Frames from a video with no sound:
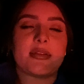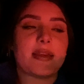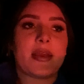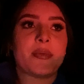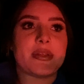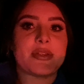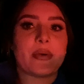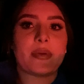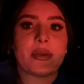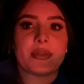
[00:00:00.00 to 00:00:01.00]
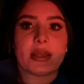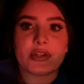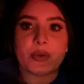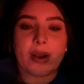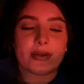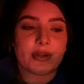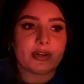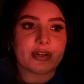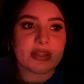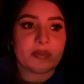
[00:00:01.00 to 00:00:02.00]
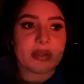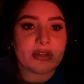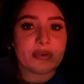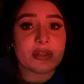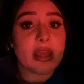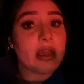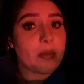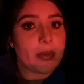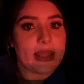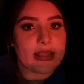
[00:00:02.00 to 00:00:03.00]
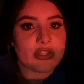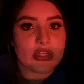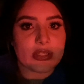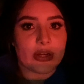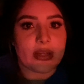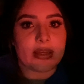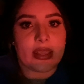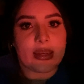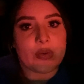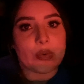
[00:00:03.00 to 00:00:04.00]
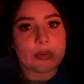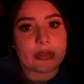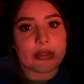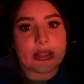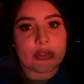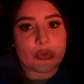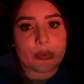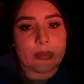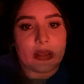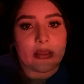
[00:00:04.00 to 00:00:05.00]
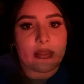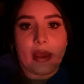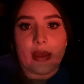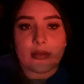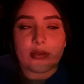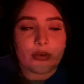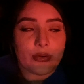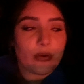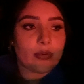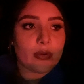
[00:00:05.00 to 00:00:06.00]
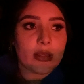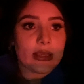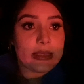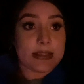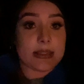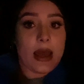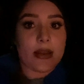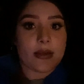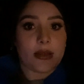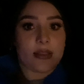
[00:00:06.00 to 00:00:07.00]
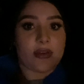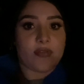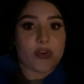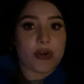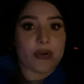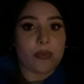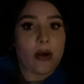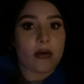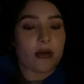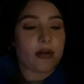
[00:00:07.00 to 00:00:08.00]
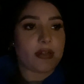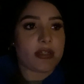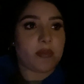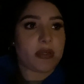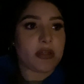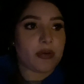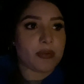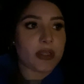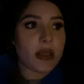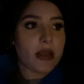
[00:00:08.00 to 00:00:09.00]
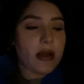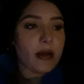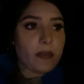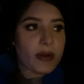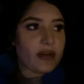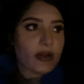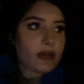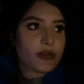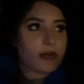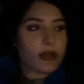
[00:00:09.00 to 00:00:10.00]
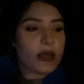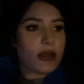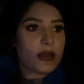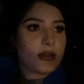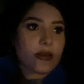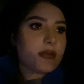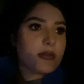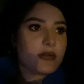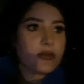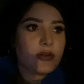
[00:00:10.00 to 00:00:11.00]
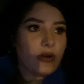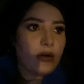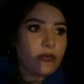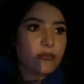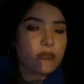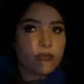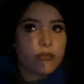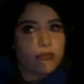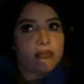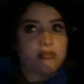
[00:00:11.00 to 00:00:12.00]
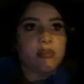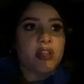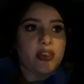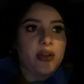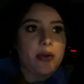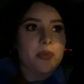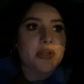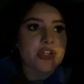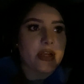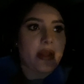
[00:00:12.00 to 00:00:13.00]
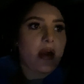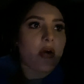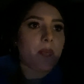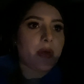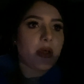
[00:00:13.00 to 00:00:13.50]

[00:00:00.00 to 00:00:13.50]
it was so cute that she walked on her tippy toes, but as she started getting older, they told me that, you know, it's not a good thing for her to walk on her tippy toes. But eventually, you know, the therapy should help.